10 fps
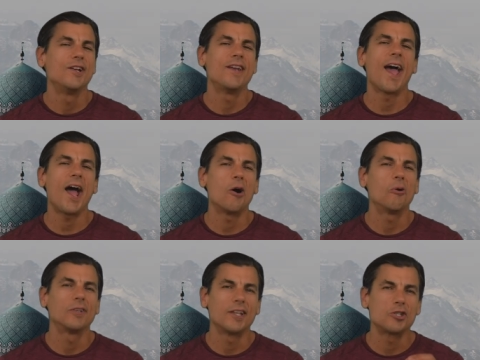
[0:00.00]

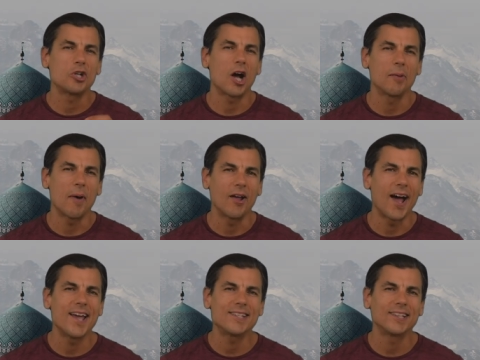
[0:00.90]
Now let's talk about
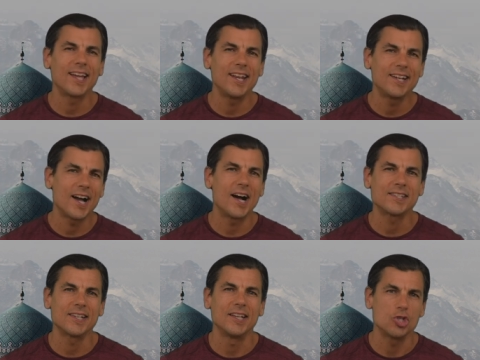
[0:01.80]
isolated
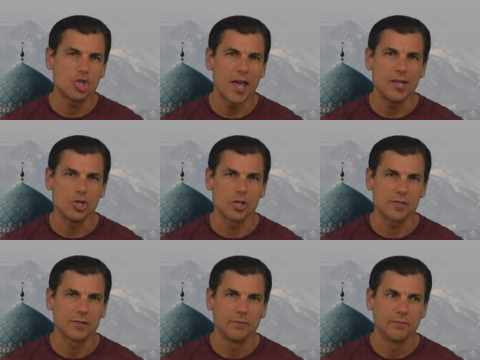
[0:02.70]
consonant changes.